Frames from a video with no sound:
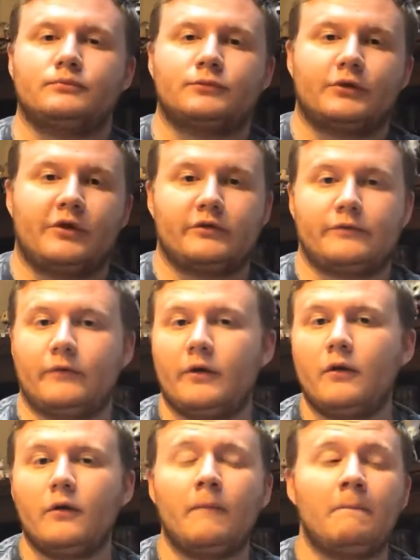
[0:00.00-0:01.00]
Christopher
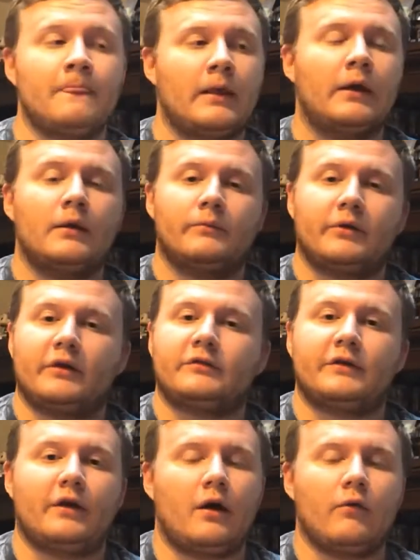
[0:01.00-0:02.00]
Nolan because
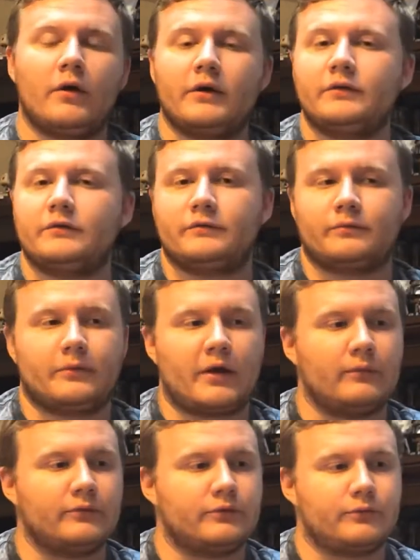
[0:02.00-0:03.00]
he always
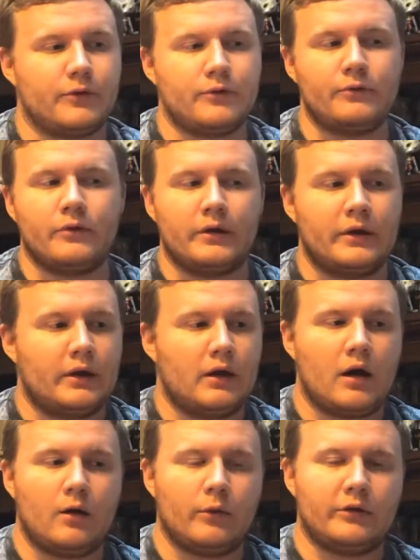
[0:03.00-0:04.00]
comes through,
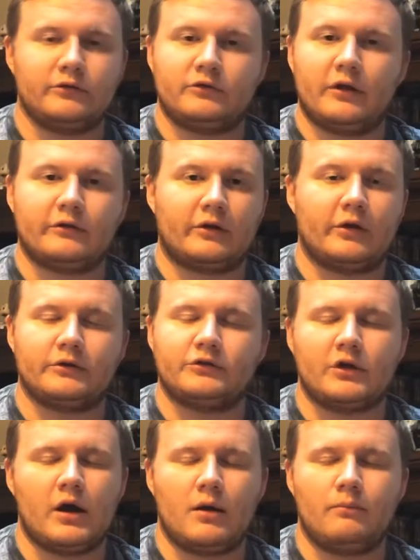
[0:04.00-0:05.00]
always does a good
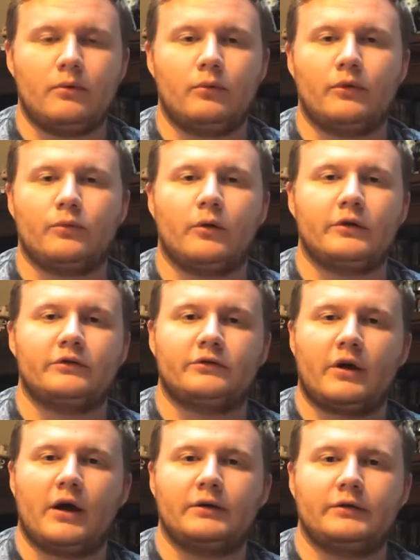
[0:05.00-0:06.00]
job with what he's
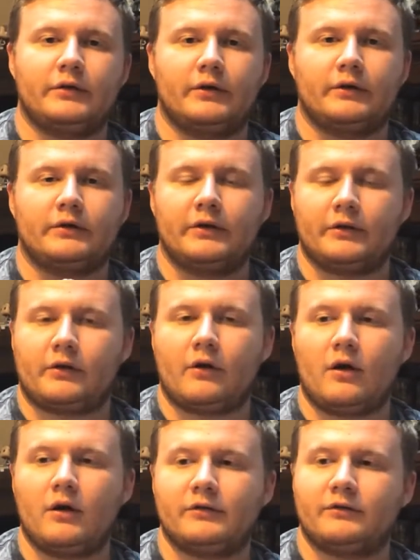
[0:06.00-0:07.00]
trying to get
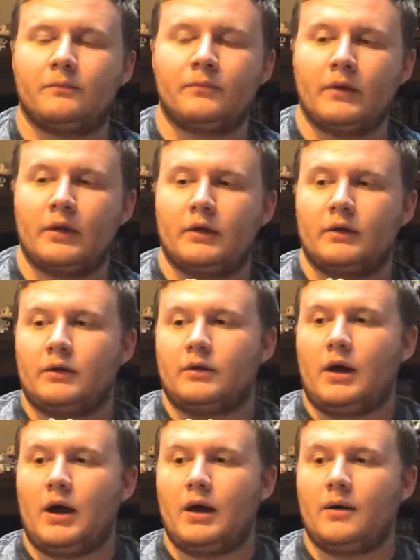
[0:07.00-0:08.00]
across.
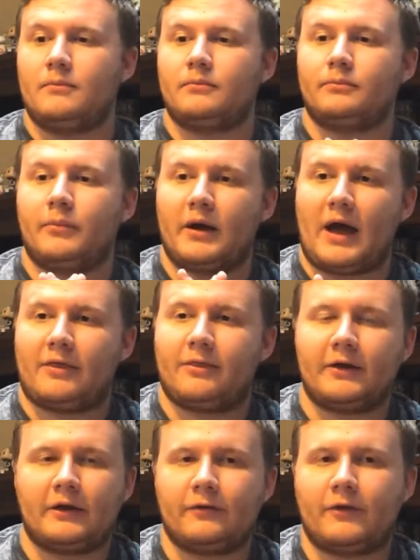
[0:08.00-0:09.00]
But I
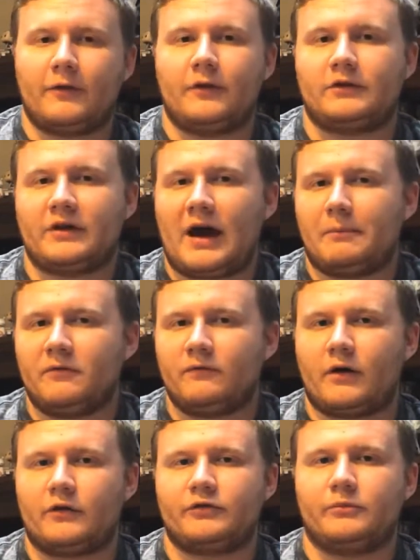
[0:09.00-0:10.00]
think that the time
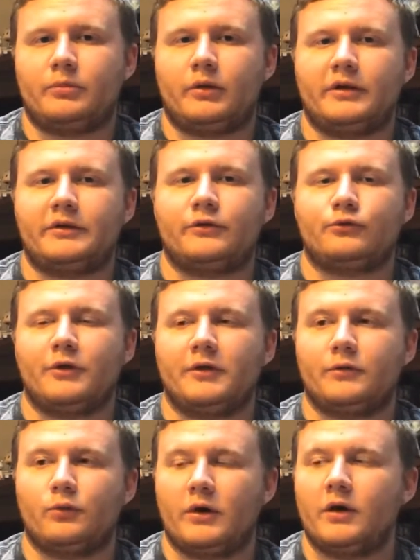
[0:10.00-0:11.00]
inversion played in
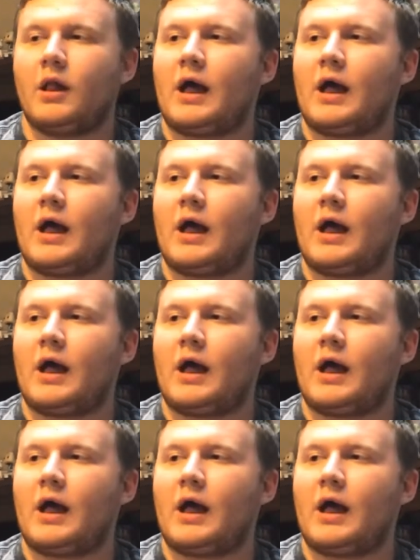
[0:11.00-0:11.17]
really well.